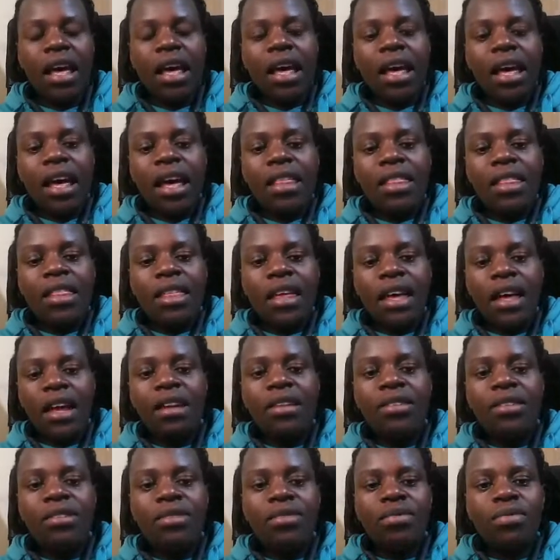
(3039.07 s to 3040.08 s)
And
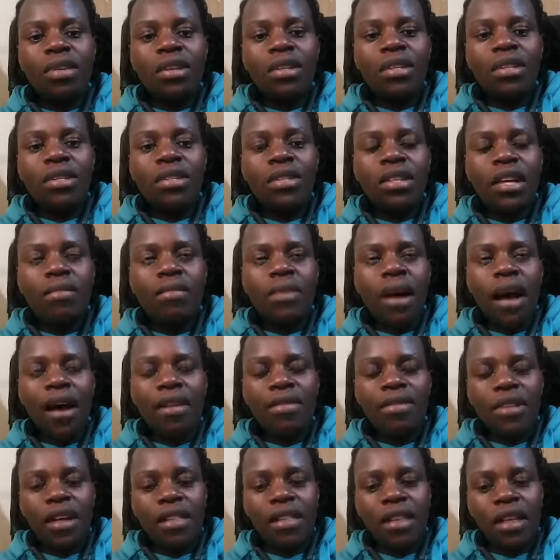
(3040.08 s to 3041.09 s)
then you want them,
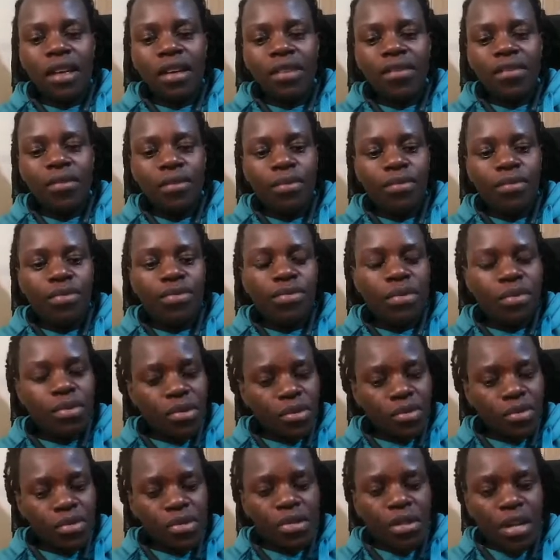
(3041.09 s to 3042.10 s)
after
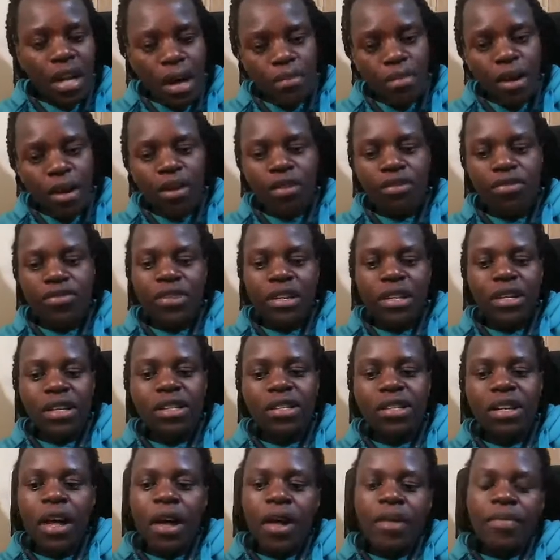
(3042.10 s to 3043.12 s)
those number of
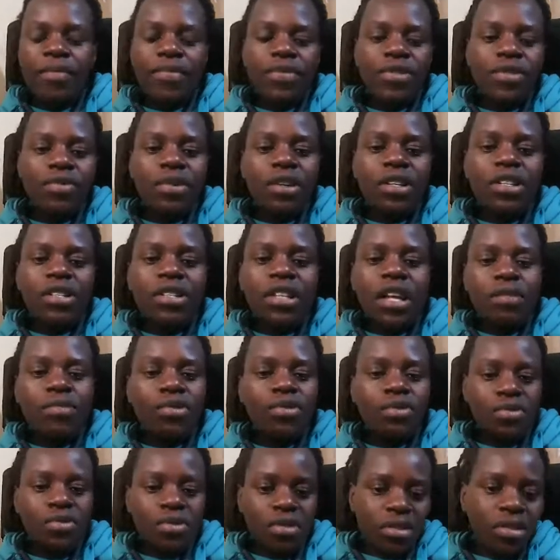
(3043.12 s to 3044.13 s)
weeks, you want them
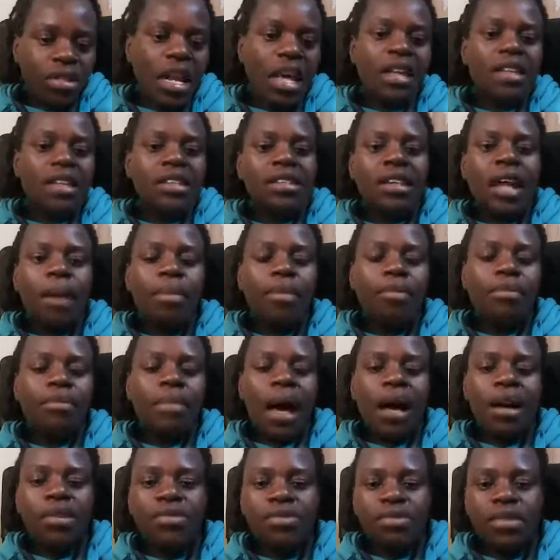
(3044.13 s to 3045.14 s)
to like snap
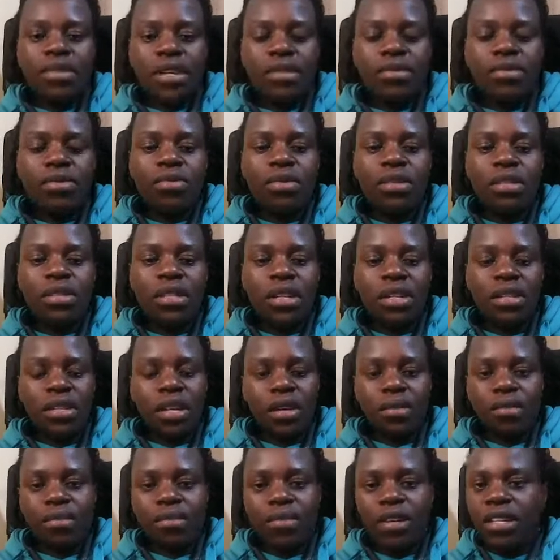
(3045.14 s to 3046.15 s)
back to the school system.